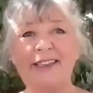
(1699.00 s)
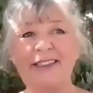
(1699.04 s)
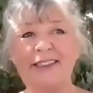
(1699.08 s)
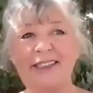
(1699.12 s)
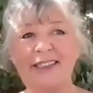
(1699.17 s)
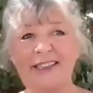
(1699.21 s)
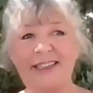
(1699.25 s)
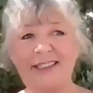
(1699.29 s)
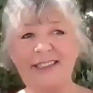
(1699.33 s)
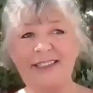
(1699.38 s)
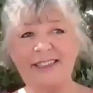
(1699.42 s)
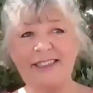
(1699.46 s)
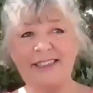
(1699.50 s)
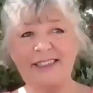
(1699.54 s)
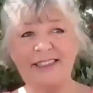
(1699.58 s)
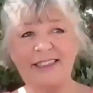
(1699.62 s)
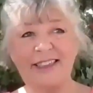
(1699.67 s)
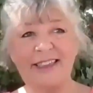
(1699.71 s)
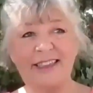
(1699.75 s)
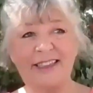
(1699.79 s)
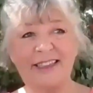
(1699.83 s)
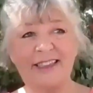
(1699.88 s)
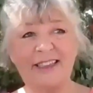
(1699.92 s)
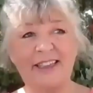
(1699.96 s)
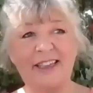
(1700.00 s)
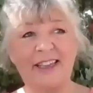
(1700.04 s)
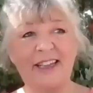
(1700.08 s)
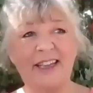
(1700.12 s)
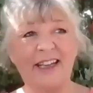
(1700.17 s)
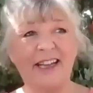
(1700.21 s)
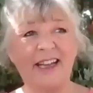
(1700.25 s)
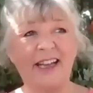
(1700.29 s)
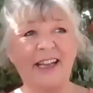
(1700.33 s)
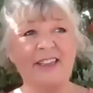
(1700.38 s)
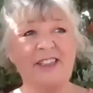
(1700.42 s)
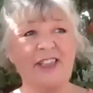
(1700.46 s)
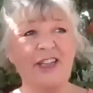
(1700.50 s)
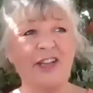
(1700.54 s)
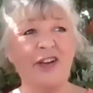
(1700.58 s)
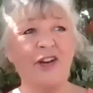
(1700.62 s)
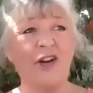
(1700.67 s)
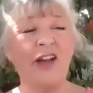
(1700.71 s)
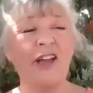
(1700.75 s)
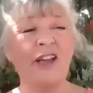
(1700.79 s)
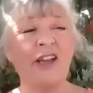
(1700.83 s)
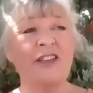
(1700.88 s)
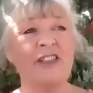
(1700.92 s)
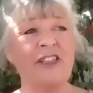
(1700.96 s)
goodness. Does
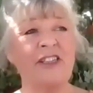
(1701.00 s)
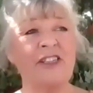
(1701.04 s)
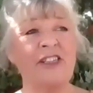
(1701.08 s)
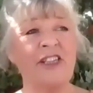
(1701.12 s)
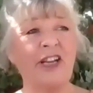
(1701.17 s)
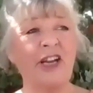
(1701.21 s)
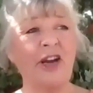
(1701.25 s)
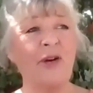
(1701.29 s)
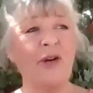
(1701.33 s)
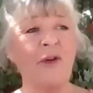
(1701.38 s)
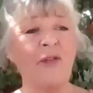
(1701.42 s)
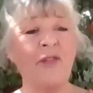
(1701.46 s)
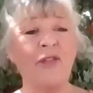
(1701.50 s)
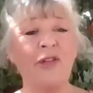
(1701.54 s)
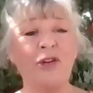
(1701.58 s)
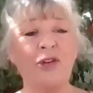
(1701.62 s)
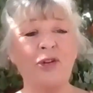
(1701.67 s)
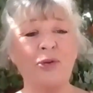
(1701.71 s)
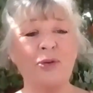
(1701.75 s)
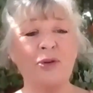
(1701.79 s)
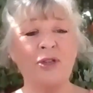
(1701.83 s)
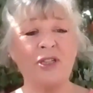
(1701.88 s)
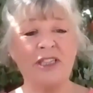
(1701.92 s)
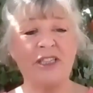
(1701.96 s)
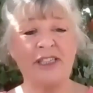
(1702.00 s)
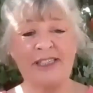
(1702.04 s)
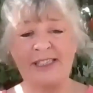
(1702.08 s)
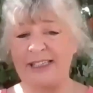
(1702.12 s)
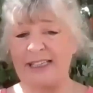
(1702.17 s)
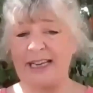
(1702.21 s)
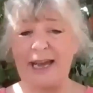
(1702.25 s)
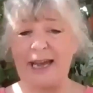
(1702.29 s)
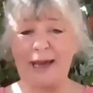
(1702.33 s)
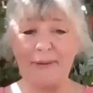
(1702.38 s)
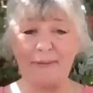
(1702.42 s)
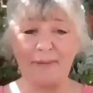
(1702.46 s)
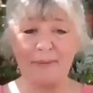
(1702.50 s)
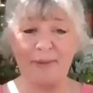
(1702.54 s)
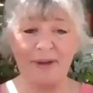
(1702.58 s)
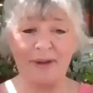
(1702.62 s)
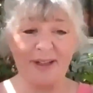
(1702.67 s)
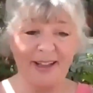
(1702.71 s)
he go on the naughty step?